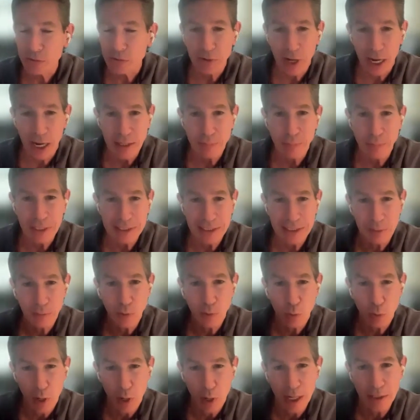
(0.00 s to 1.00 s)
was invited by
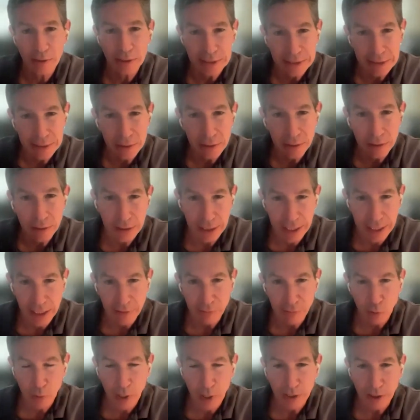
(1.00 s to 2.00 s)
Tim O'Reilly, the
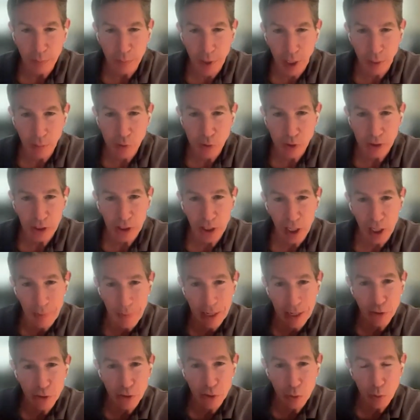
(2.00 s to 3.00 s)
head of O'Reilly Publishing, to
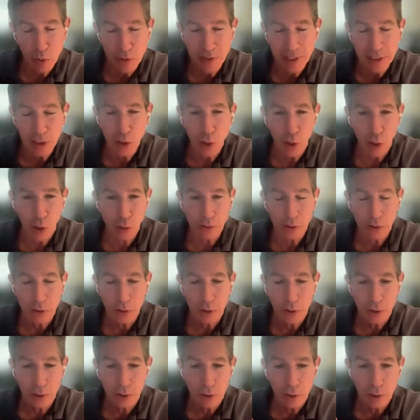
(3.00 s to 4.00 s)
come out to a thing called
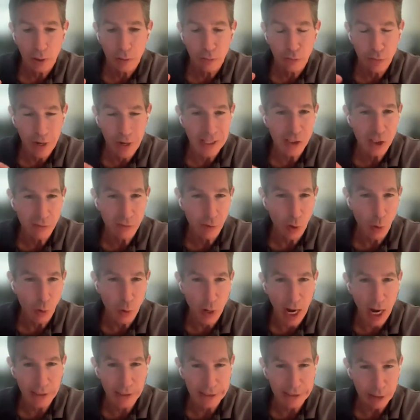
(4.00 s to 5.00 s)
Friends of
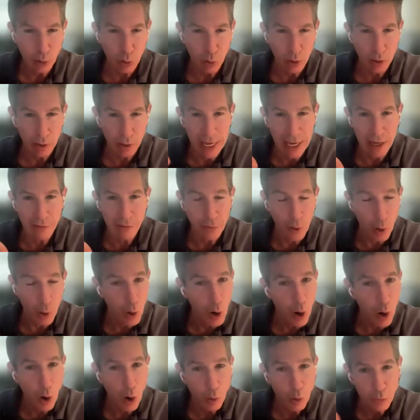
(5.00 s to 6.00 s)
O'Reilly, or
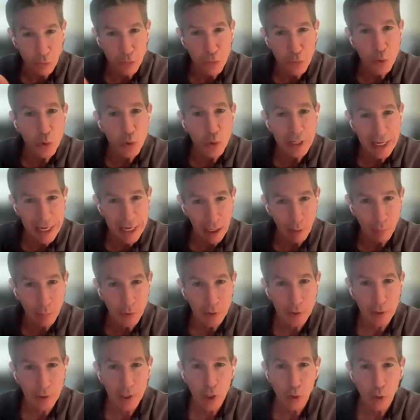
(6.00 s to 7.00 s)
FOO, Foo
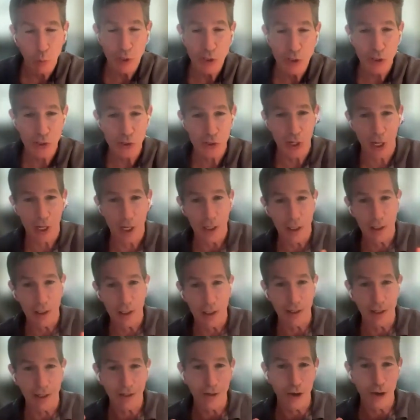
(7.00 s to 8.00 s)
Camp, which is
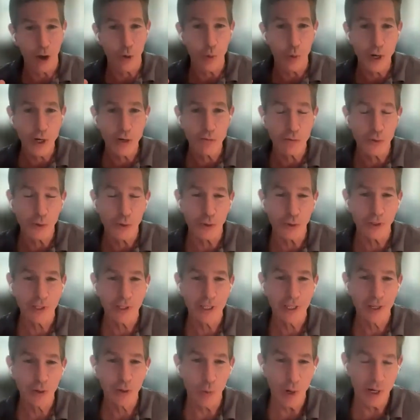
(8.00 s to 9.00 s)
a
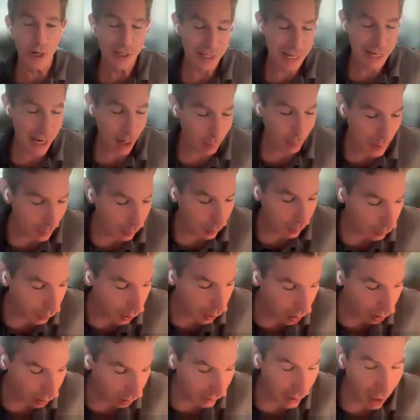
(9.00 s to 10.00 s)
wonderful, what's now people
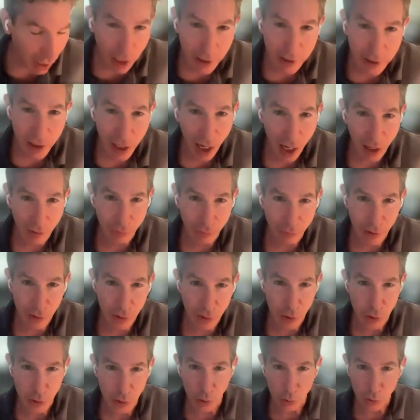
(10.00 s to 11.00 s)
call an
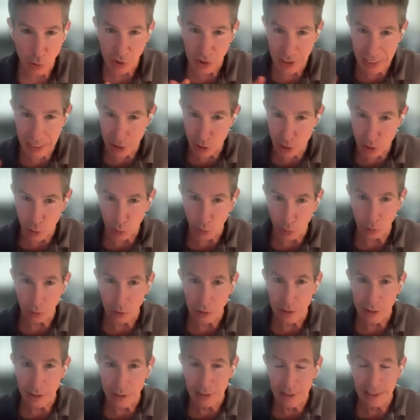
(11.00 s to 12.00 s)
unconference. There's no
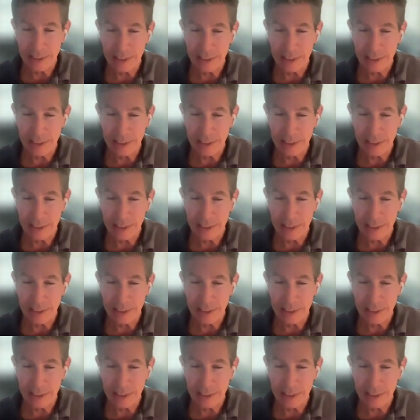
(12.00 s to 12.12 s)
schedule.